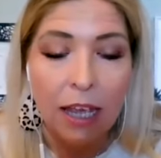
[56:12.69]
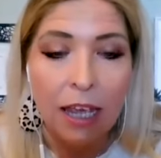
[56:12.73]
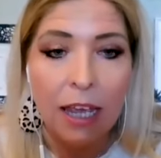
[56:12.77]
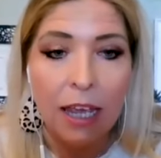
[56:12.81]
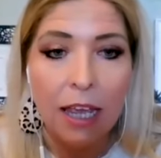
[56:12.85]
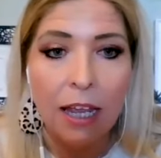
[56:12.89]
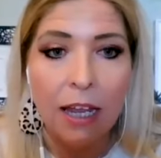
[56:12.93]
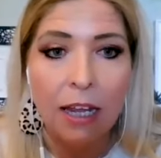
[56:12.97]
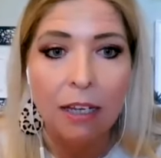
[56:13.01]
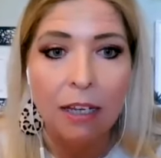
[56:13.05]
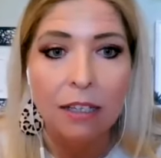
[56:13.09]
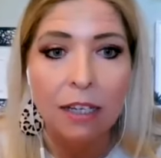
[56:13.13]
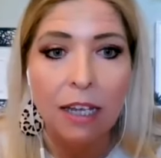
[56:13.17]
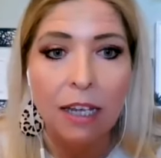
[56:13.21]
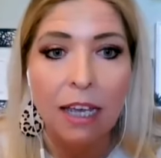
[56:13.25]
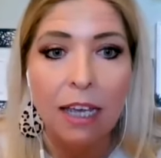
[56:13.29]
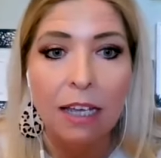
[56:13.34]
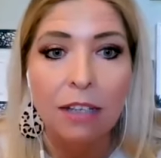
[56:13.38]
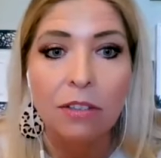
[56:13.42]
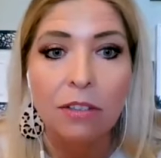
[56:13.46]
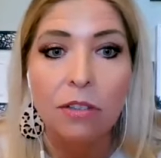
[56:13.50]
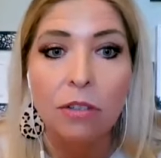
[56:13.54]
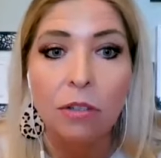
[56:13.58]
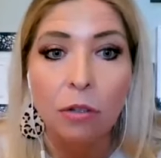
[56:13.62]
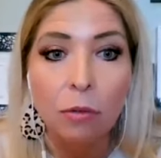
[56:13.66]
And
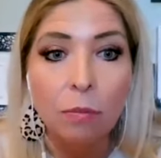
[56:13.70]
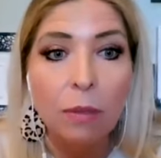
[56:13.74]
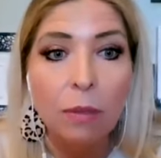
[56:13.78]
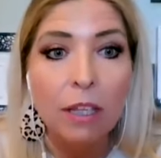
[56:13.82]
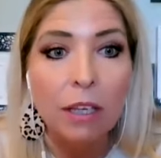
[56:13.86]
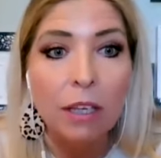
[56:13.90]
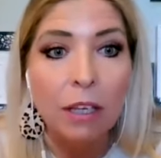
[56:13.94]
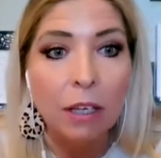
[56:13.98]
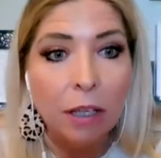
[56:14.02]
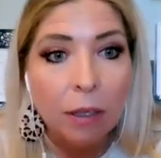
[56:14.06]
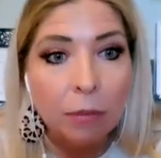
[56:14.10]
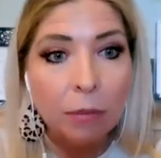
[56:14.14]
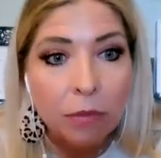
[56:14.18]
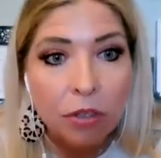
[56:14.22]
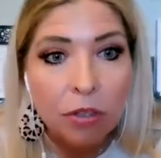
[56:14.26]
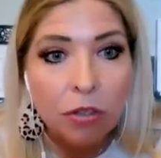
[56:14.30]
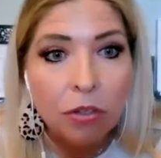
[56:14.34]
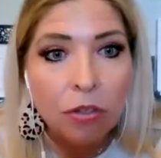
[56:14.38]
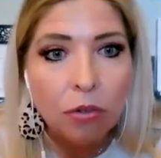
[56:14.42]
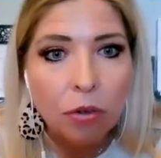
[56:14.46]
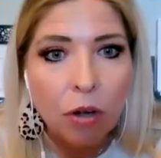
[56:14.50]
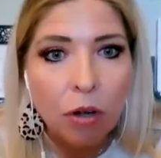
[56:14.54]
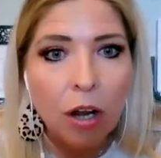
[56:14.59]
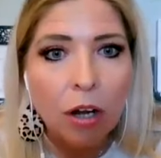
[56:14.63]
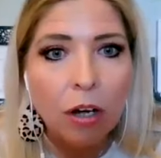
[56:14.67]
as you become
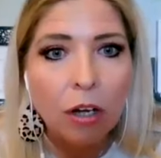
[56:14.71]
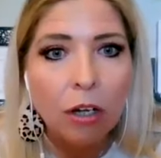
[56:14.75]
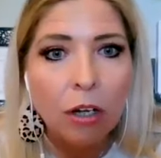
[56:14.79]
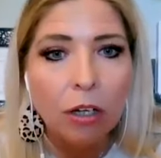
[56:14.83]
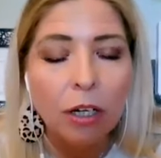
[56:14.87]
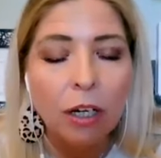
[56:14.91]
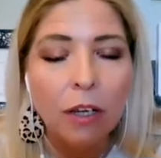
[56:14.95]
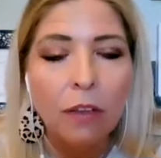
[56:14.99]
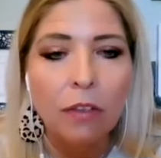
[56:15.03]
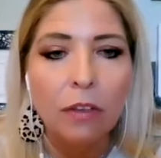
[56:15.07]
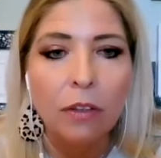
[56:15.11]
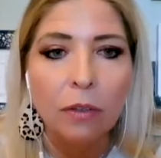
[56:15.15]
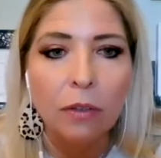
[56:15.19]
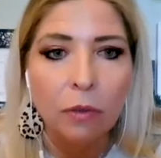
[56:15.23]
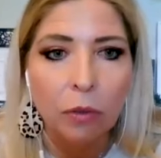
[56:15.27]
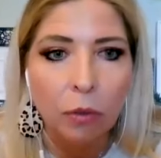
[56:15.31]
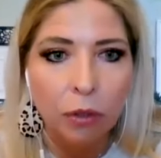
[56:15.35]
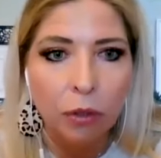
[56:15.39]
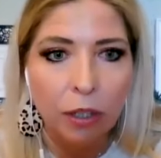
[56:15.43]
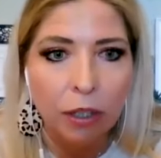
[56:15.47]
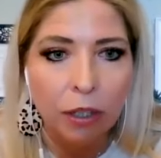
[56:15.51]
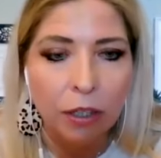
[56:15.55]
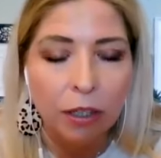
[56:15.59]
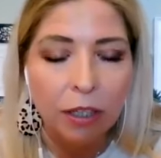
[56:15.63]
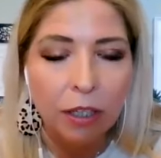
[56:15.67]
stronger in the
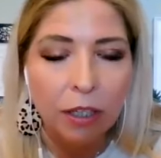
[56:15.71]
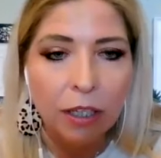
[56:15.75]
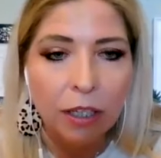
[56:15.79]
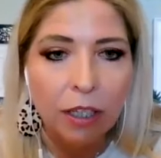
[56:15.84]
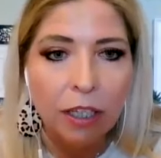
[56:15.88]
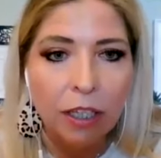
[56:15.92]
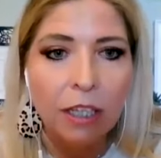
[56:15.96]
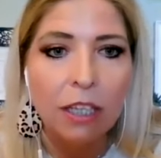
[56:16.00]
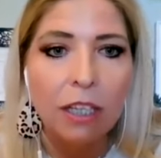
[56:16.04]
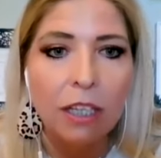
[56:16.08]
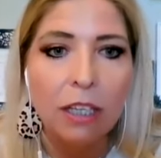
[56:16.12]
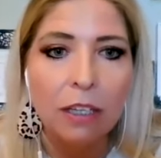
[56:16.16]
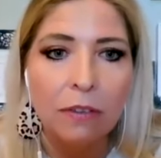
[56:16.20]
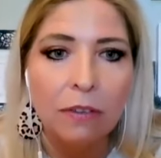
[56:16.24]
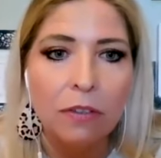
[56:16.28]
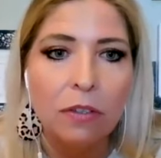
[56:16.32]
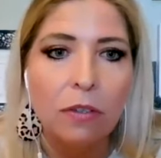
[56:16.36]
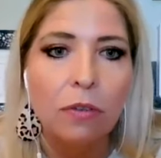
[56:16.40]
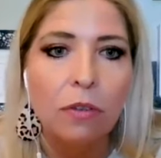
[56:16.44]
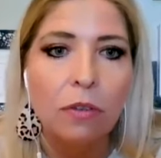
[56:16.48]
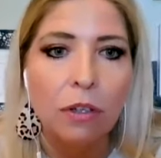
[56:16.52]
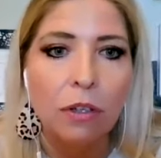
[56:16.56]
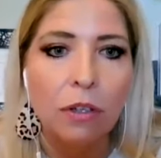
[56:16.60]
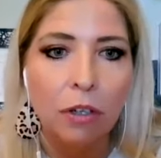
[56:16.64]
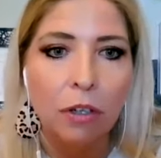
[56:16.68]
Lord, He
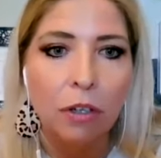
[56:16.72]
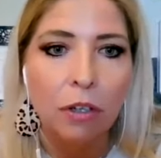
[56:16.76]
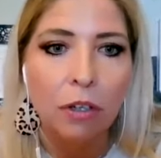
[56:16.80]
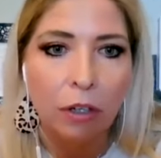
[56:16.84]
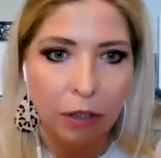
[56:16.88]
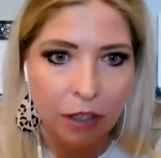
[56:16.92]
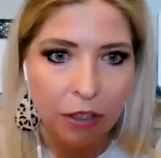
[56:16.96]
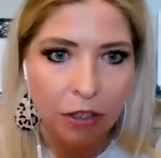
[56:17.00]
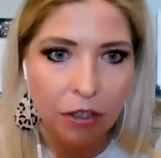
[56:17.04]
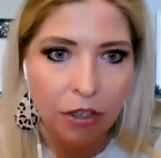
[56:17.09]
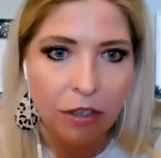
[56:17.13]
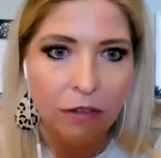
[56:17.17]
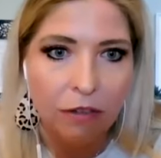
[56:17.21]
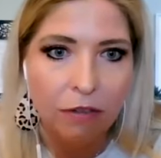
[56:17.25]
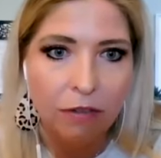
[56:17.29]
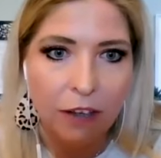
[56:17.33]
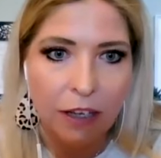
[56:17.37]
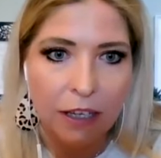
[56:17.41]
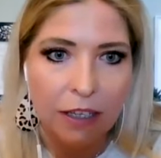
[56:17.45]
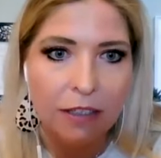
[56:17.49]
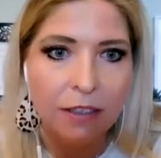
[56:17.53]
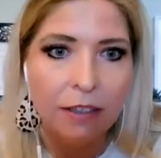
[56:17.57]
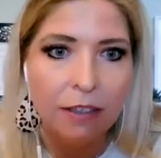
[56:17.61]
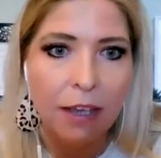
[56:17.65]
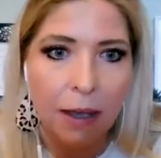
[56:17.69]
gives you the courage to
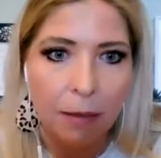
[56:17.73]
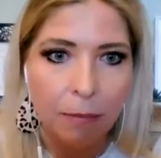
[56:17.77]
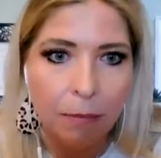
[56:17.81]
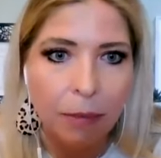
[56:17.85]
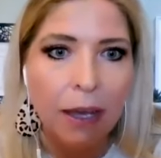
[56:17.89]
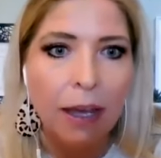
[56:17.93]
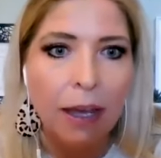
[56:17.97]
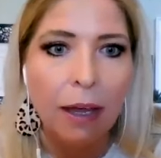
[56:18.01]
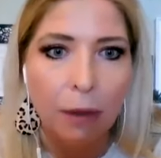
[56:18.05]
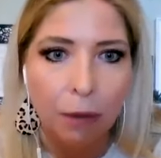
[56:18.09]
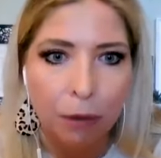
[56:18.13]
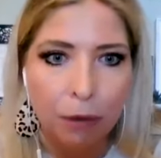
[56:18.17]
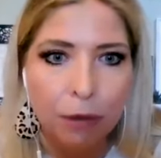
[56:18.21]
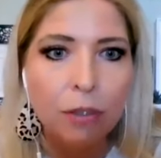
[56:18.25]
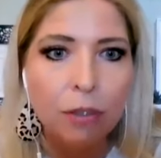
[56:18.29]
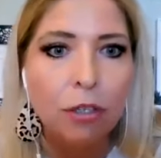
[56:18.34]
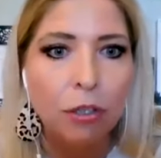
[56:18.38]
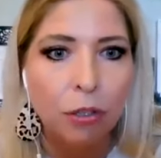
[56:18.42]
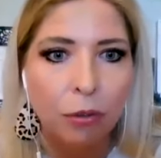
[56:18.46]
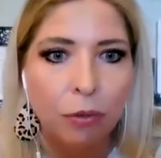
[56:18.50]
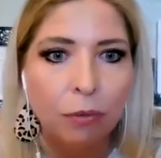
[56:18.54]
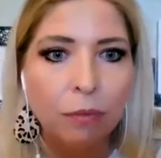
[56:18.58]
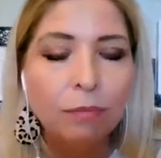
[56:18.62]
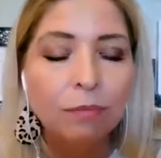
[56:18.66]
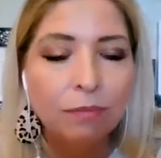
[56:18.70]
face that path
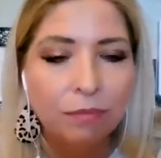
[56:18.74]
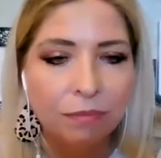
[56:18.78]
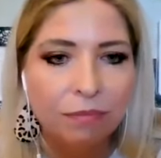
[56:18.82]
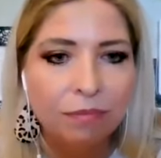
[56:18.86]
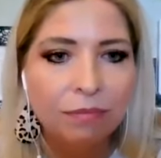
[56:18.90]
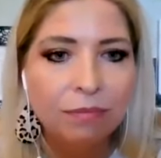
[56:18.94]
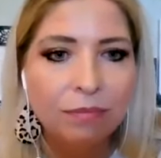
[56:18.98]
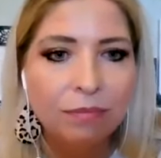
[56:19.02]
too.